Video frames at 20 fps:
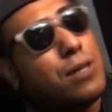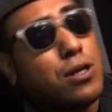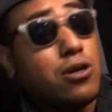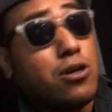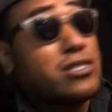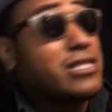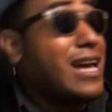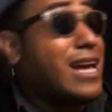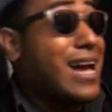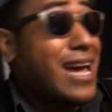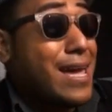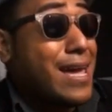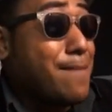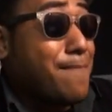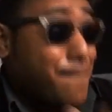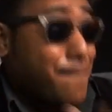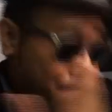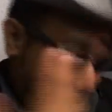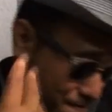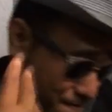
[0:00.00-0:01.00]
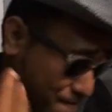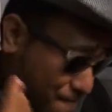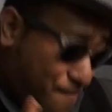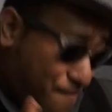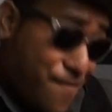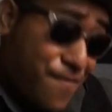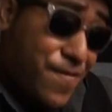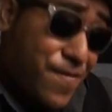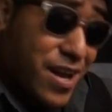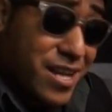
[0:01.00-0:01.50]
because I am
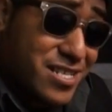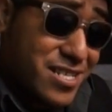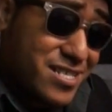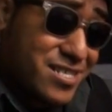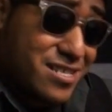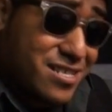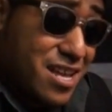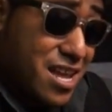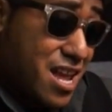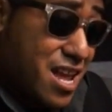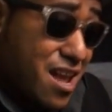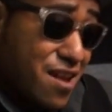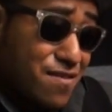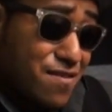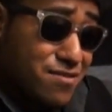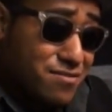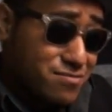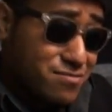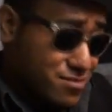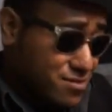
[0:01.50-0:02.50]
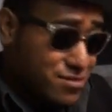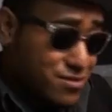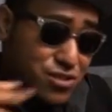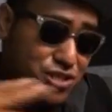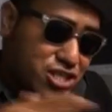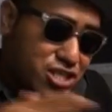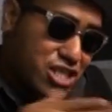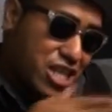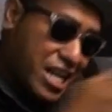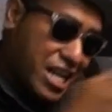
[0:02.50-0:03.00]
fast and
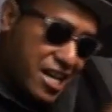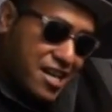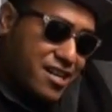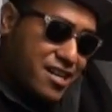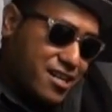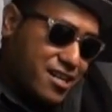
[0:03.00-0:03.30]
slick.